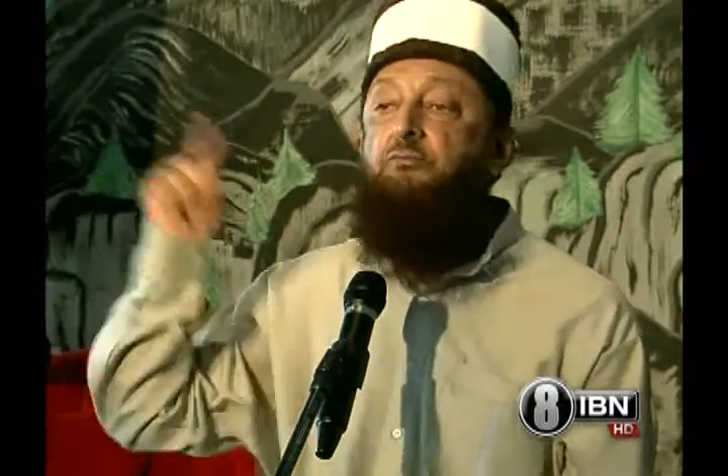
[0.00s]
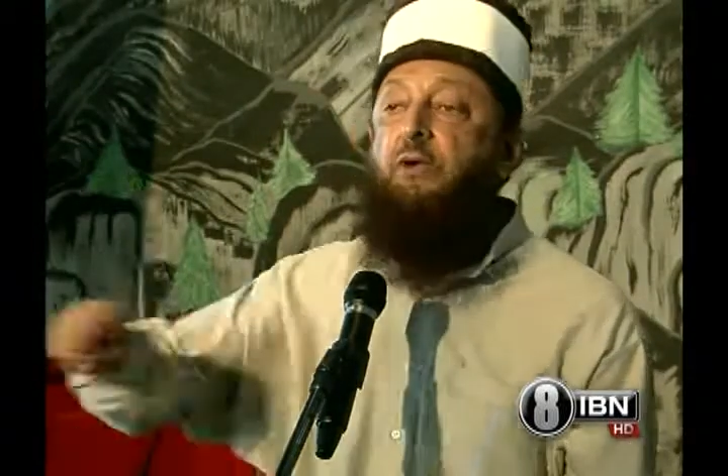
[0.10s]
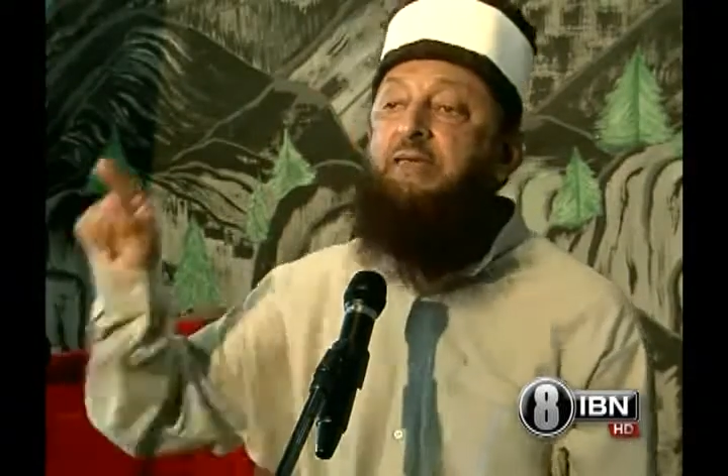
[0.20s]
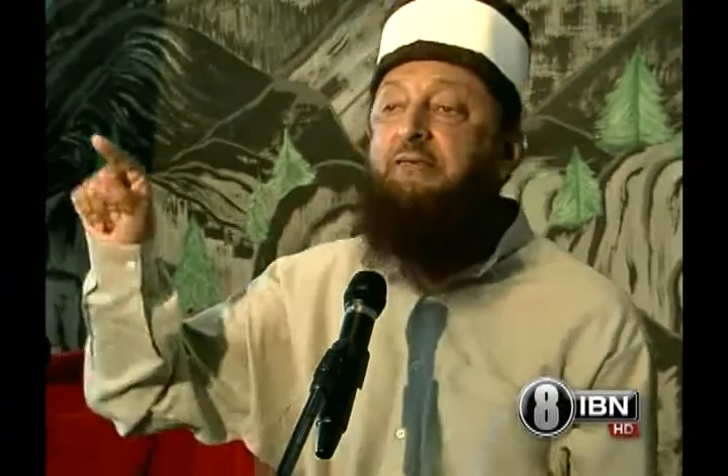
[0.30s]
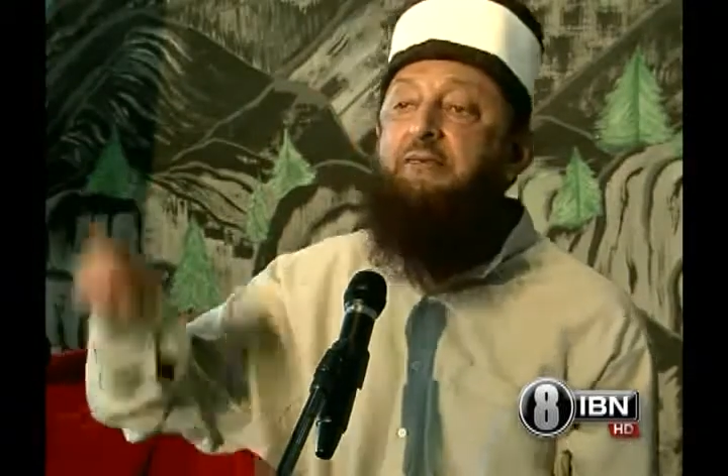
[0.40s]

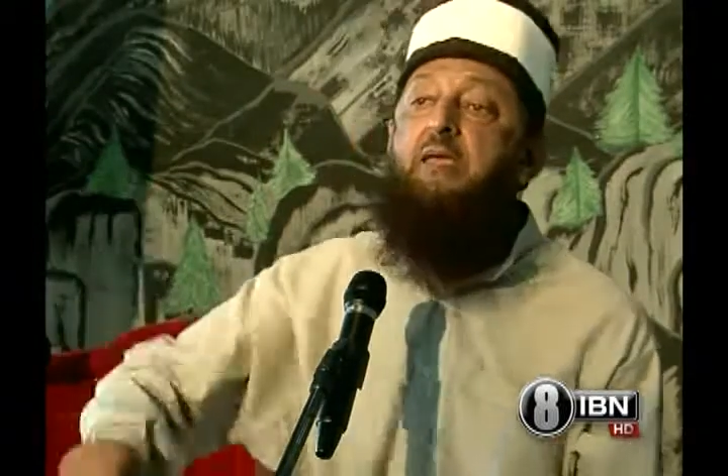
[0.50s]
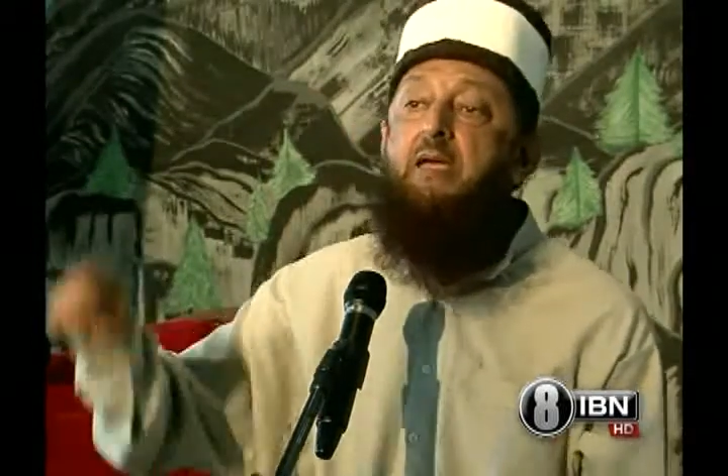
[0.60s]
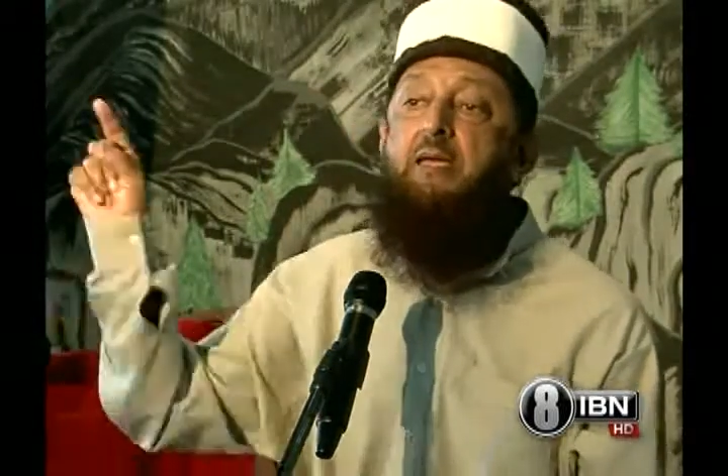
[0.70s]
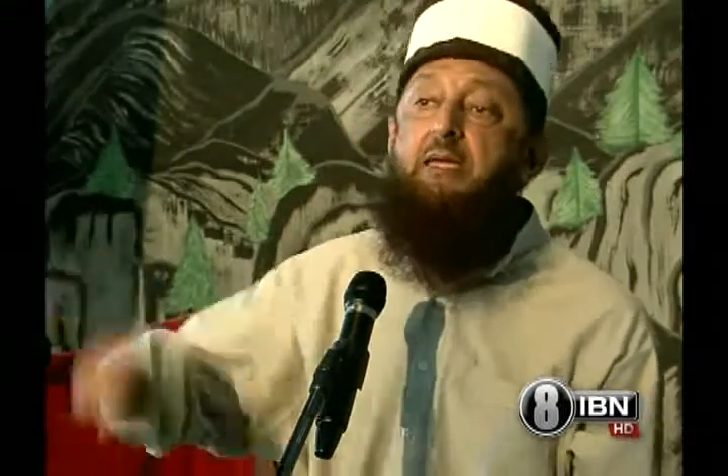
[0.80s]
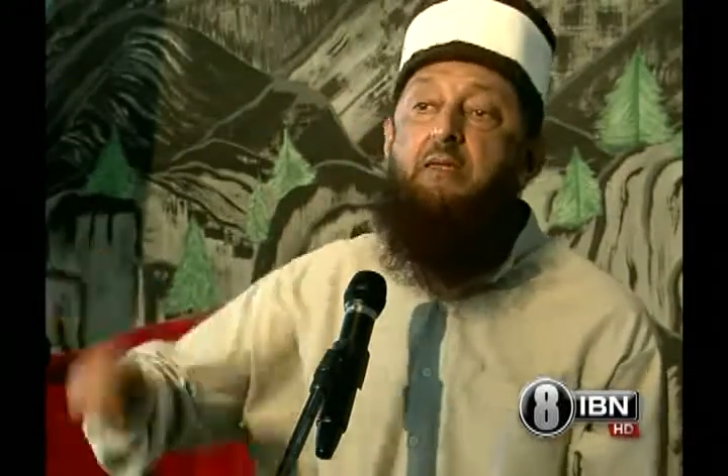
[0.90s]
right
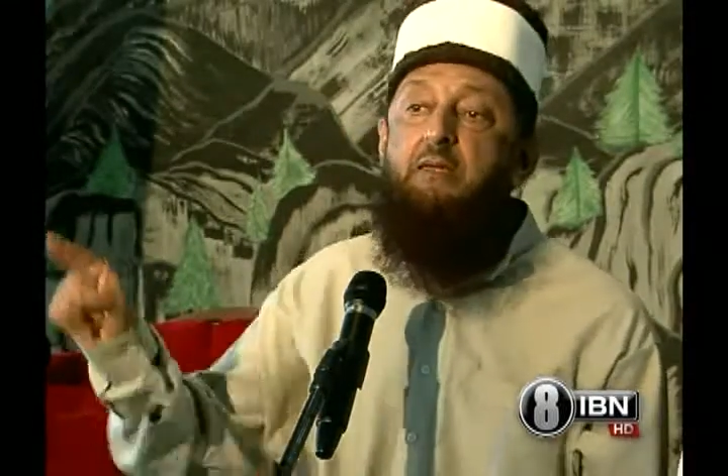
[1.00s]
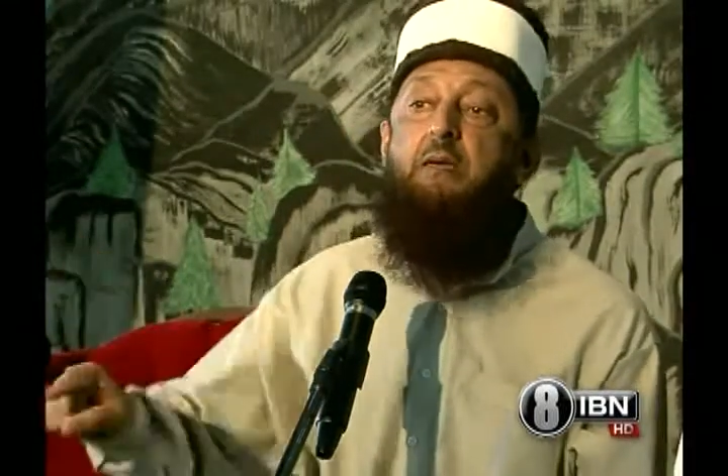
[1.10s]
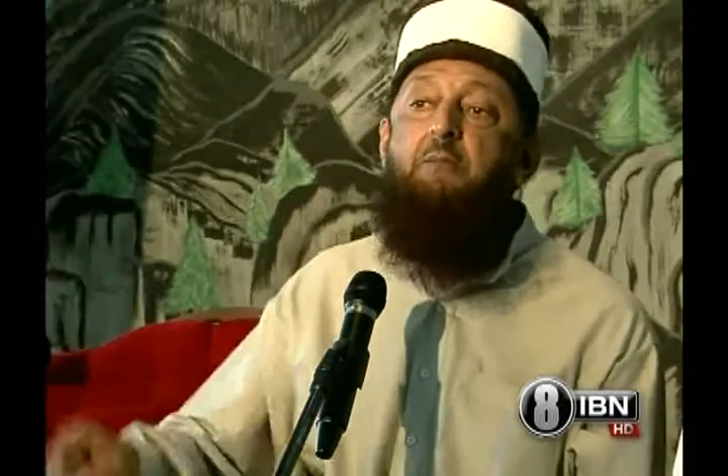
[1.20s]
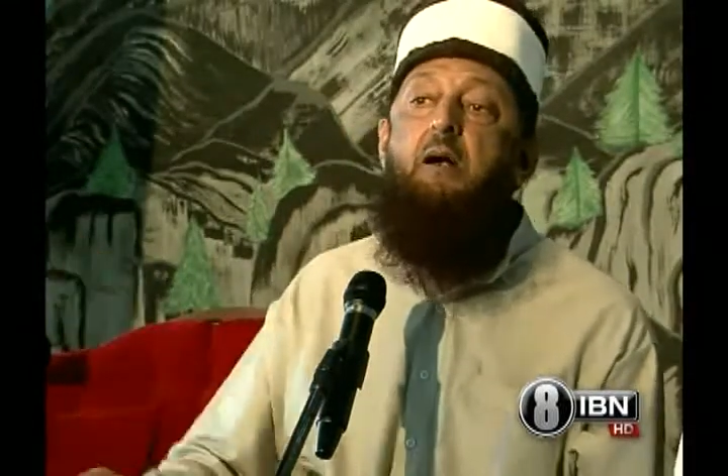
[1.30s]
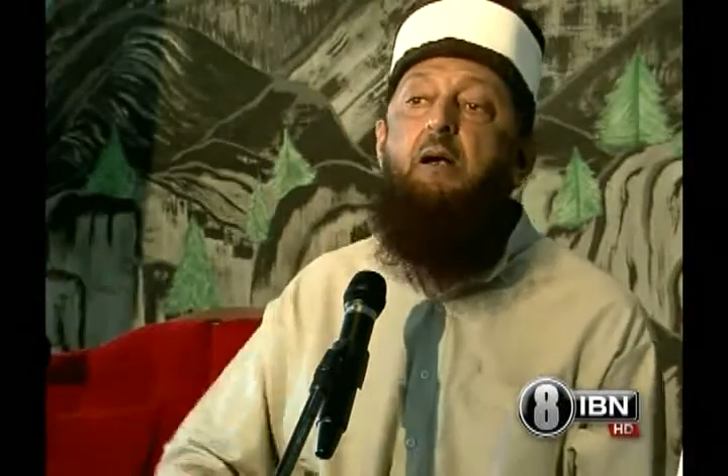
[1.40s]
there in
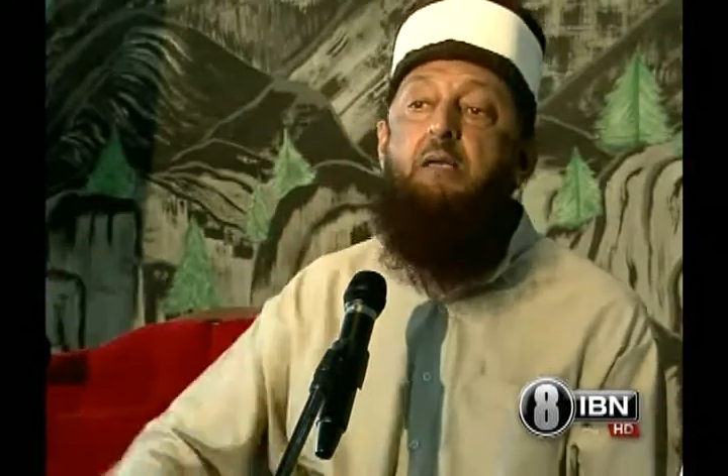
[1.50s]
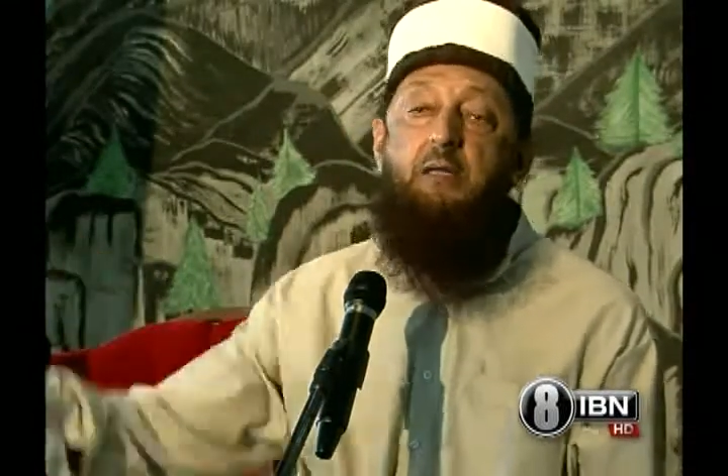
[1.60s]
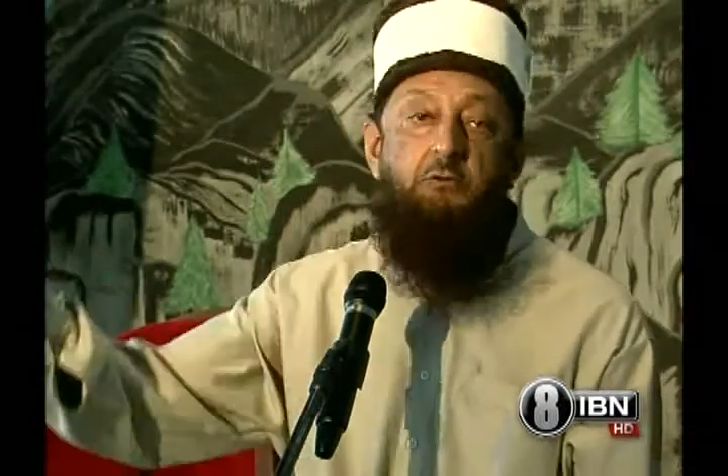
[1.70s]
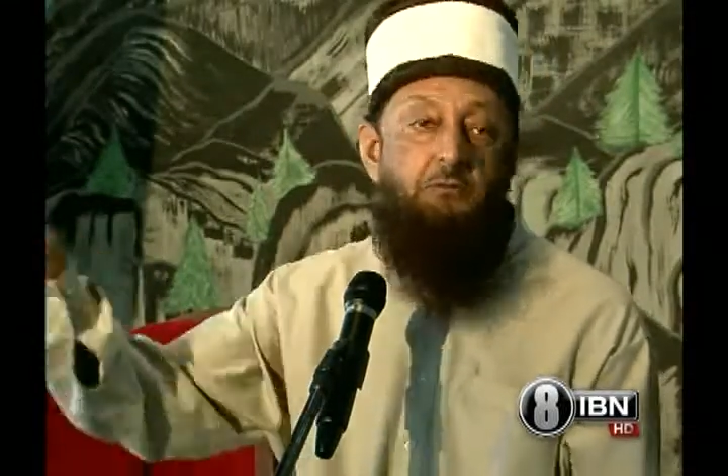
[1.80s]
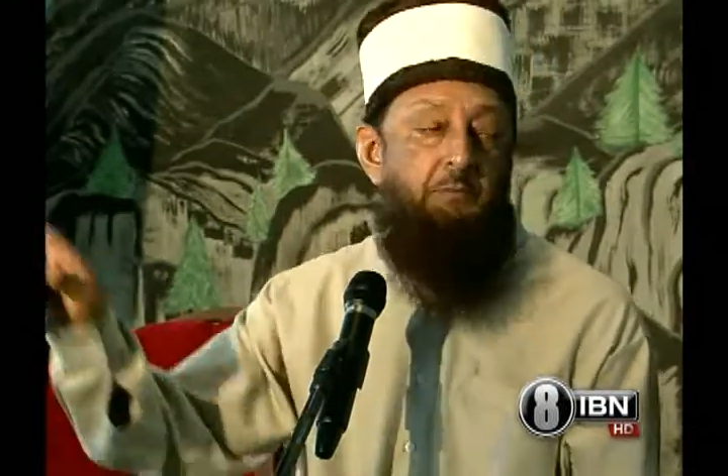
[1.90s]
the
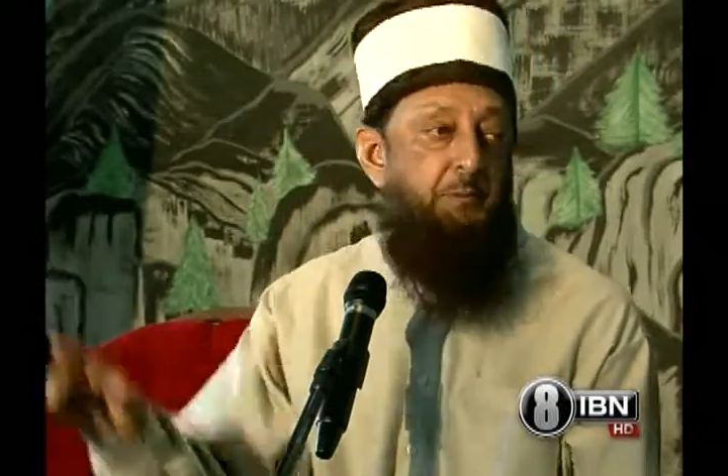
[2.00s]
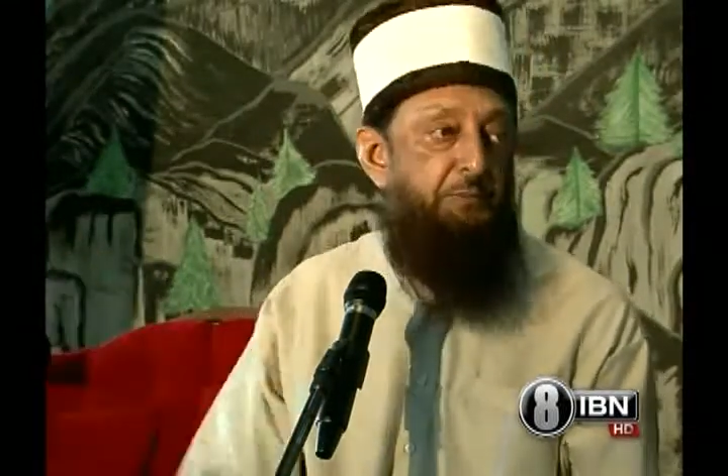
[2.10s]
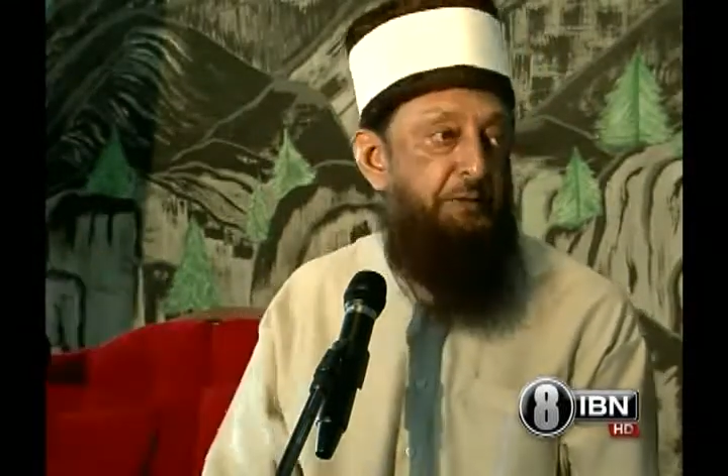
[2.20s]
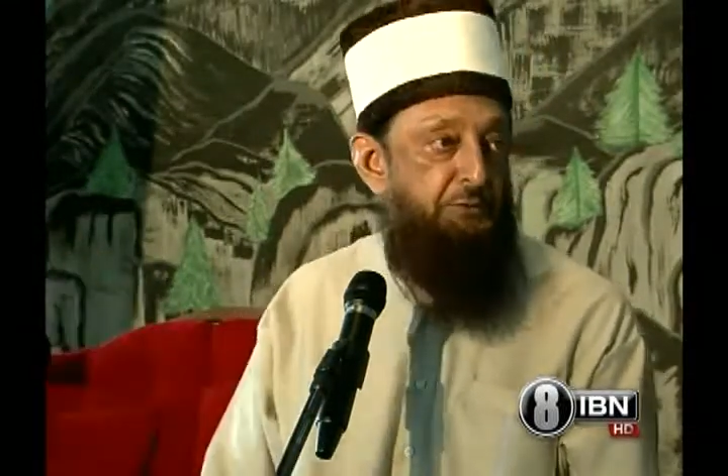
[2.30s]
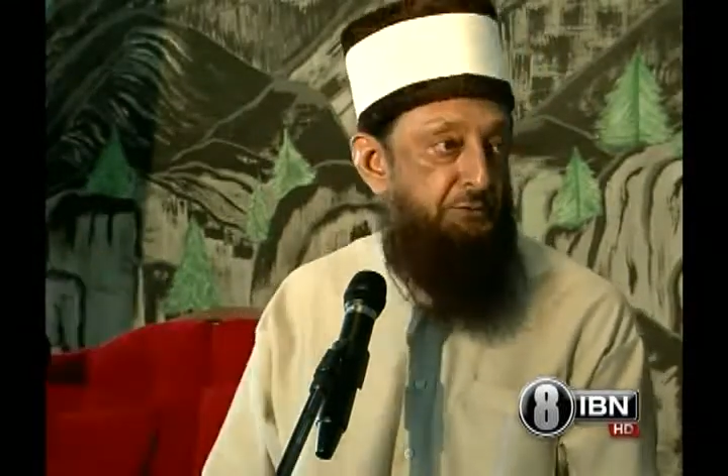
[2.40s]
market you would be
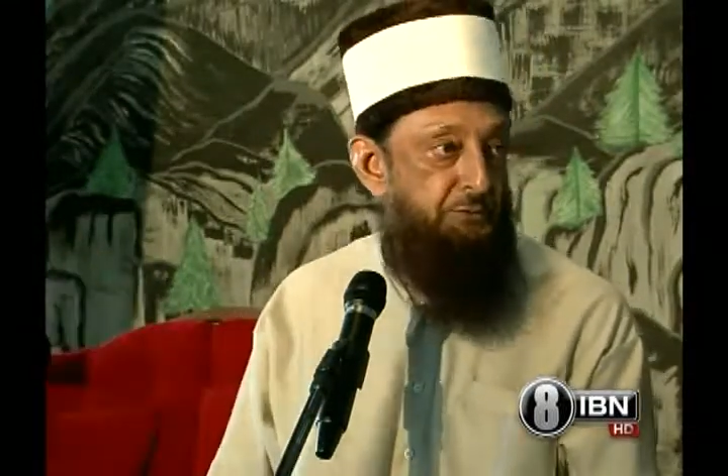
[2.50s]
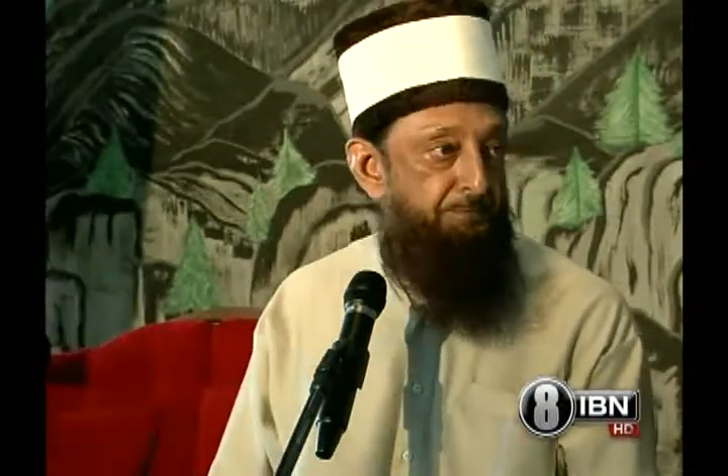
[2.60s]
punished.